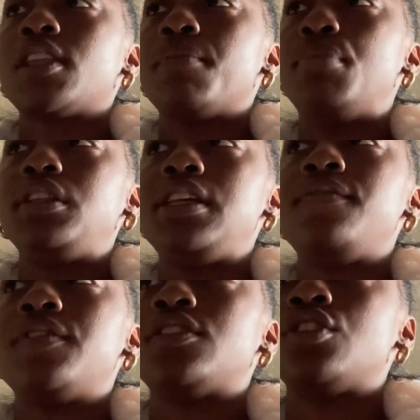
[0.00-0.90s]
belief
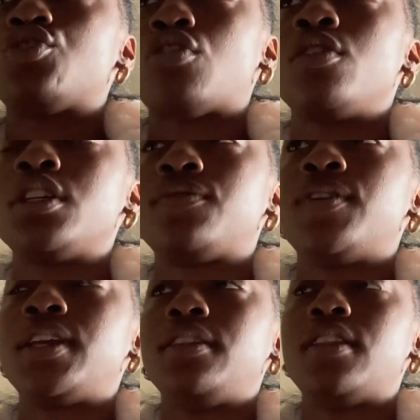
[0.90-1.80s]
is the strongest
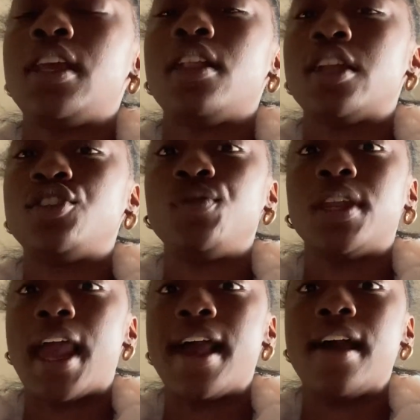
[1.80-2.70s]
fucking thing that you can
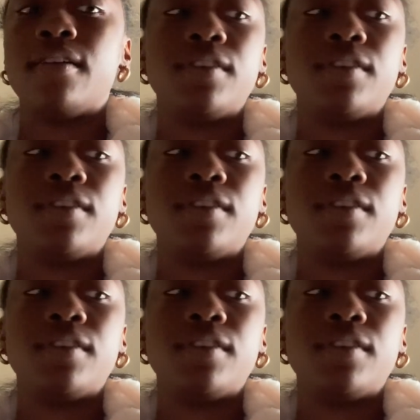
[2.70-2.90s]
have.